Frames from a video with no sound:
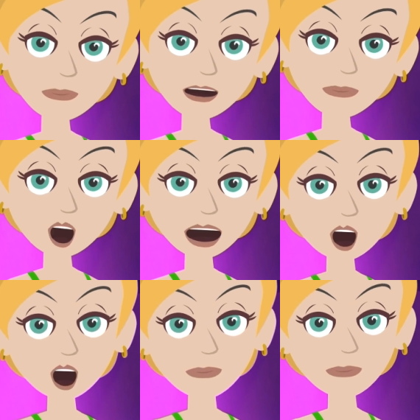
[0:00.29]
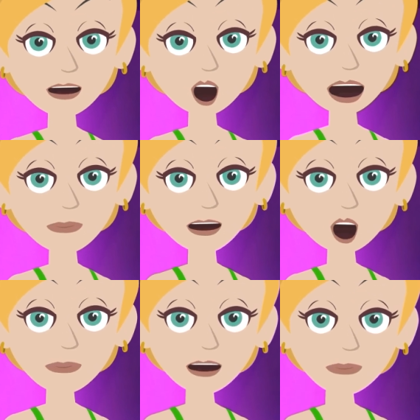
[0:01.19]
Do you understand that
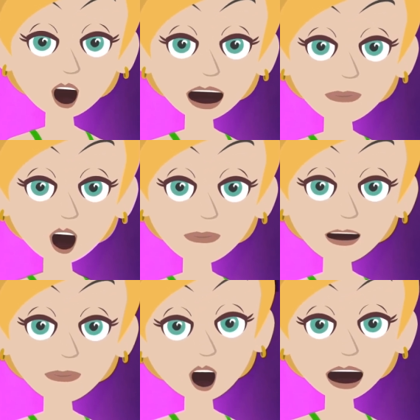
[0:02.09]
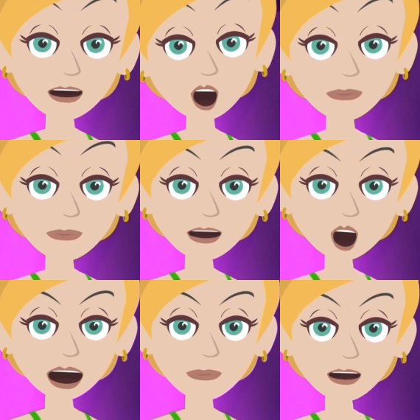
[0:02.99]
abundance has a
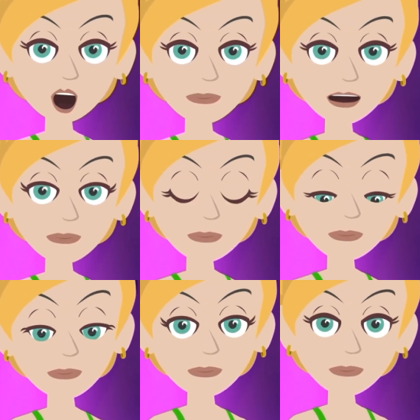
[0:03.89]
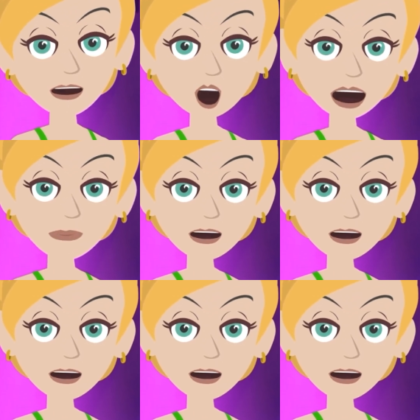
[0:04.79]
vibrational frequency? Yeah?